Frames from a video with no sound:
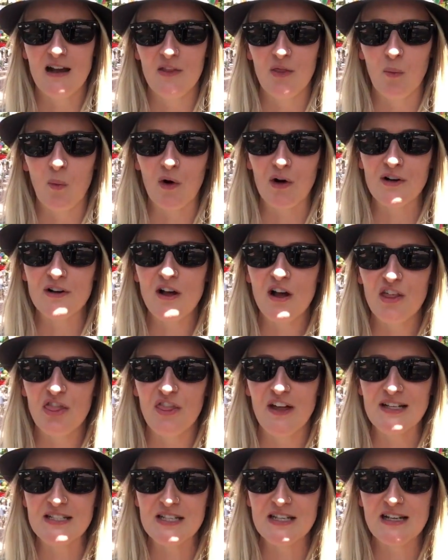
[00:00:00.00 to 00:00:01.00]
The word
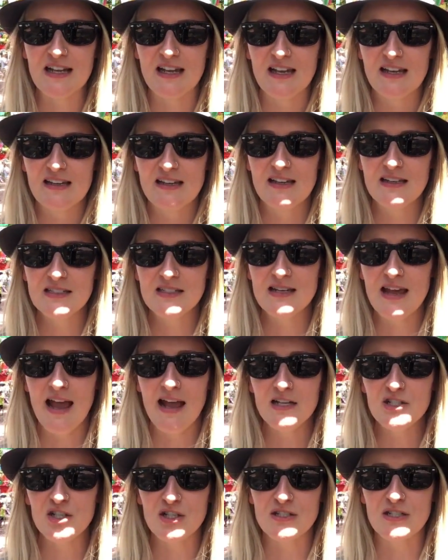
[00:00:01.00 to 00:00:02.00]
authentic is an
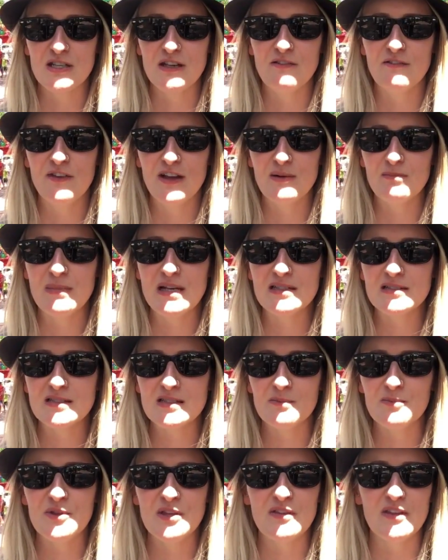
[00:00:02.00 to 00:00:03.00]
adjective. It means
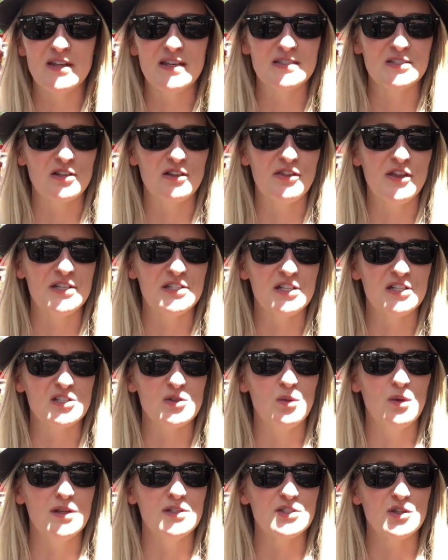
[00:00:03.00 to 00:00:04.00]
something that is authentic
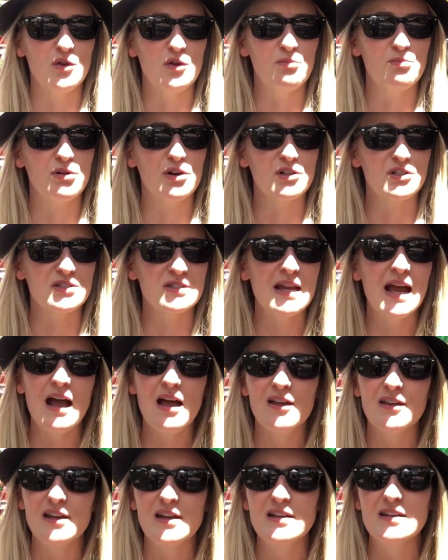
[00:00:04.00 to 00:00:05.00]
to one's own
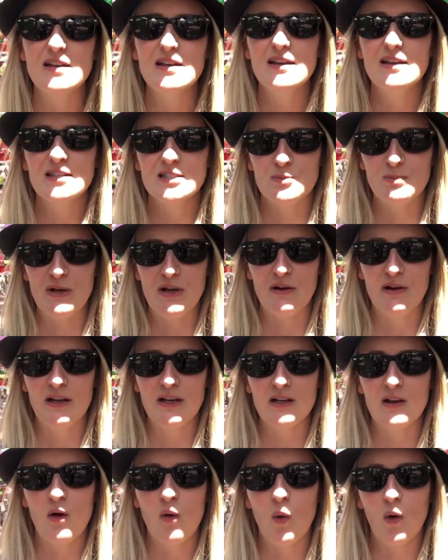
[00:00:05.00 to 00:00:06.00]
personality,
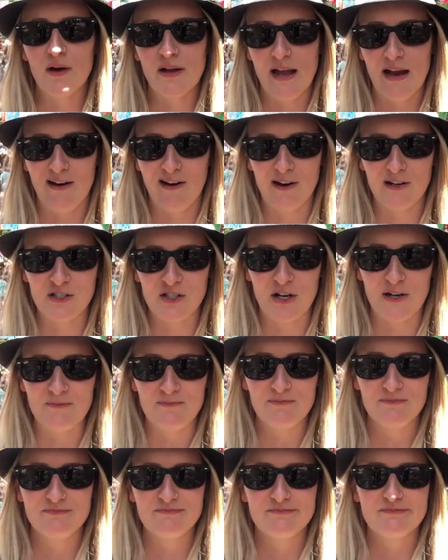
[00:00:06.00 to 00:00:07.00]
spirit, or character.
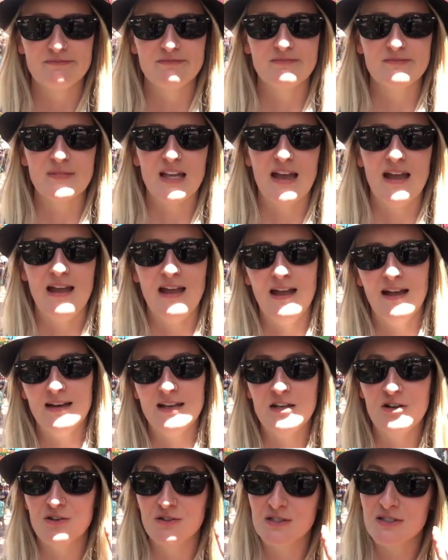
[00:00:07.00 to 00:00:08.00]
And
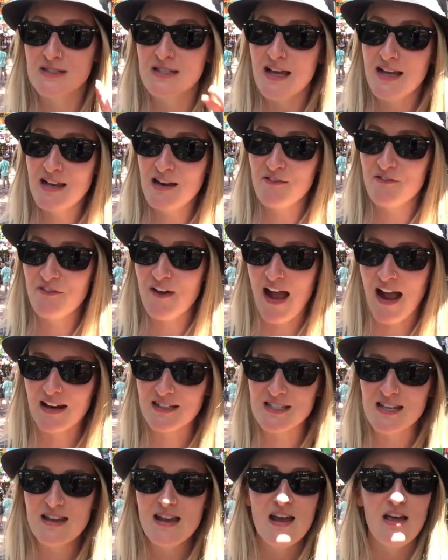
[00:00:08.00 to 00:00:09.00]
here's a second
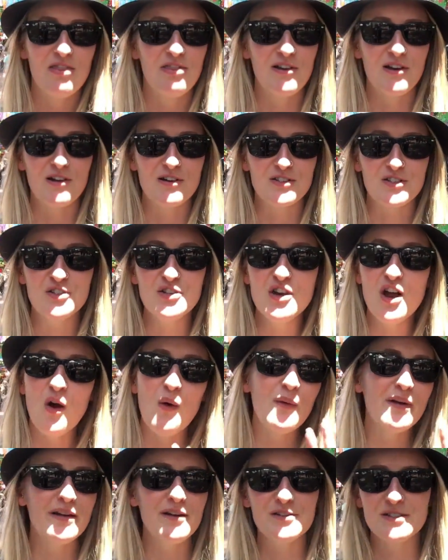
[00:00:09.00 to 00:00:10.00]
fact. There's
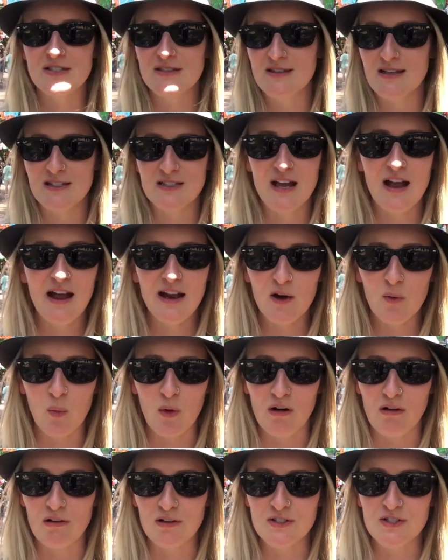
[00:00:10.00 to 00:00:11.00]
no one else in the entire
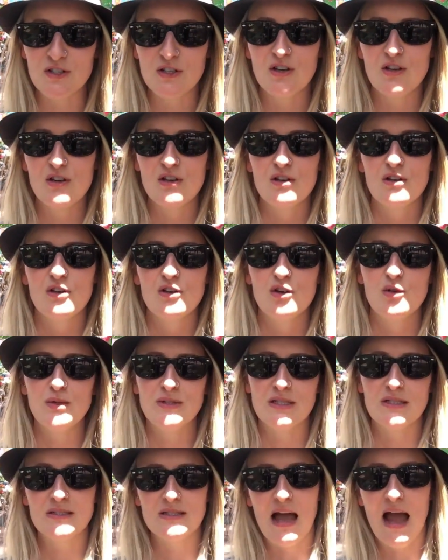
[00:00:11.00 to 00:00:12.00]
world
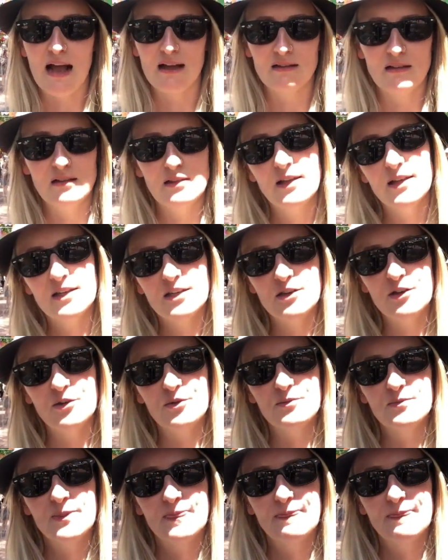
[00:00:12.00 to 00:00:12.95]
who's exactly like you.